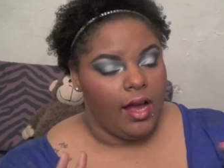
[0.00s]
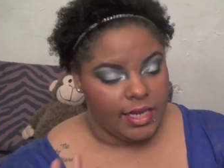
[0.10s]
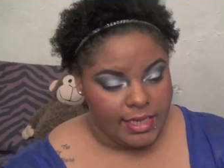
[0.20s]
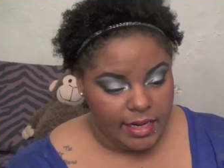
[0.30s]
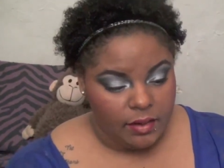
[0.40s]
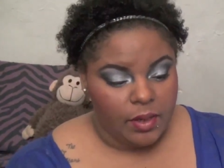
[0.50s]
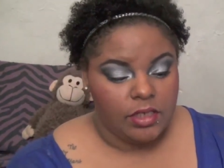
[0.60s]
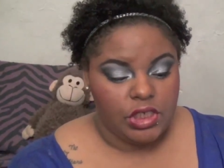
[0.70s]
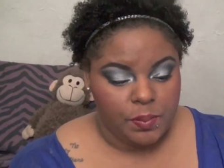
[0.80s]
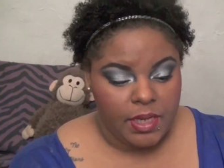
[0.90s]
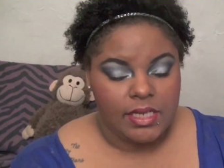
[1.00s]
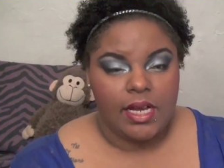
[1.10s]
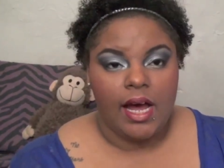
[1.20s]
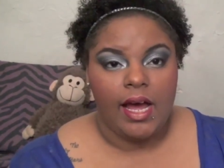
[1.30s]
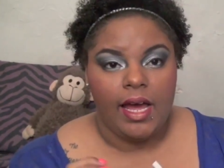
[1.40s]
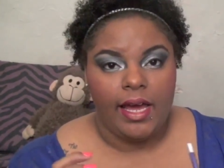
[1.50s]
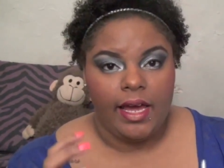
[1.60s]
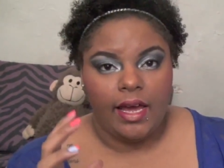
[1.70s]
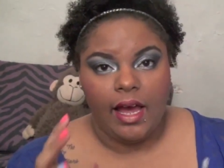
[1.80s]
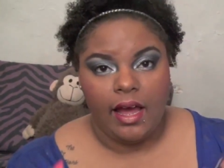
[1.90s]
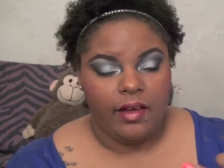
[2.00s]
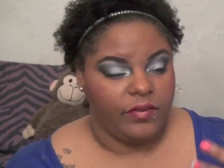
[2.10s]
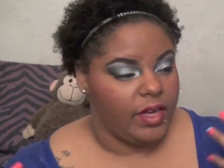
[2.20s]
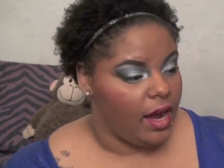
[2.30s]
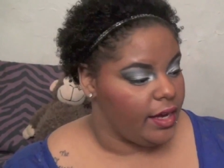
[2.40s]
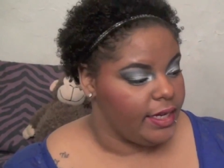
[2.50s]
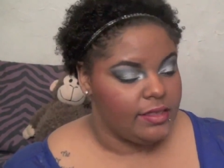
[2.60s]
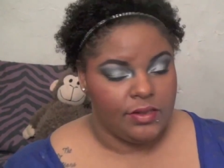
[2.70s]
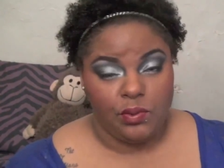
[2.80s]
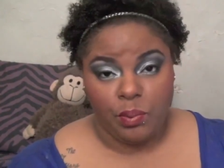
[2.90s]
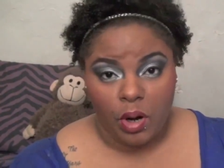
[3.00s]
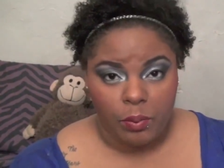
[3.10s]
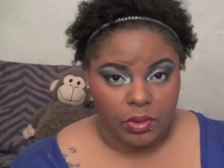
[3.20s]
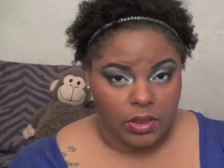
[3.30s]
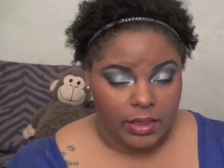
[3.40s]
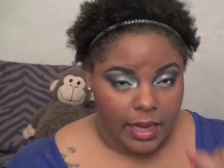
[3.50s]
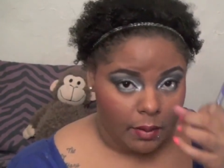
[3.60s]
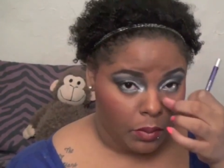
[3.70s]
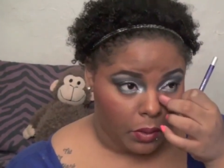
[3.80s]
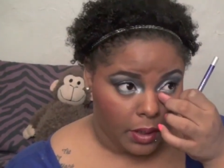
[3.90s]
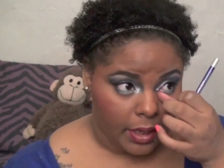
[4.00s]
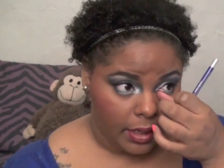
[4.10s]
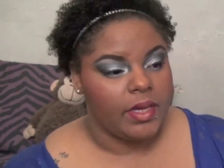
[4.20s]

excited about just because I have gotten into purple a lot more